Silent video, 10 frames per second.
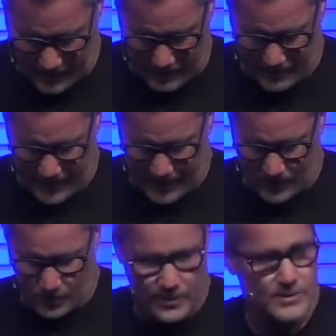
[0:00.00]

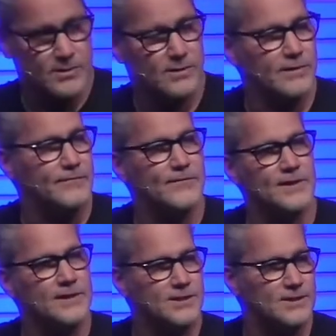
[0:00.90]
prophetic word to the
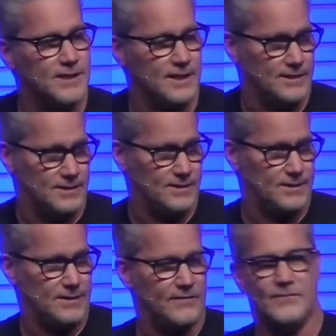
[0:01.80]

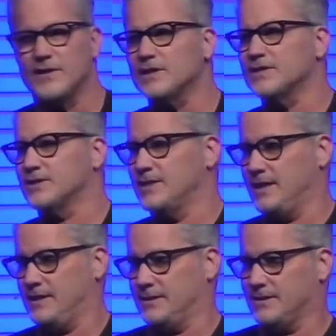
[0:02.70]
Philistines. The
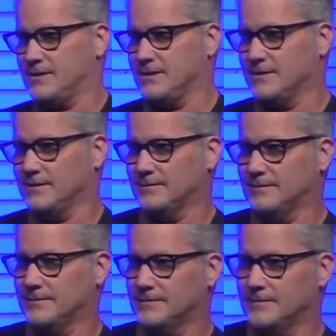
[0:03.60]
Philistines.
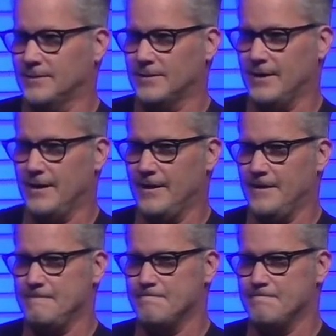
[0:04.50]
Okay?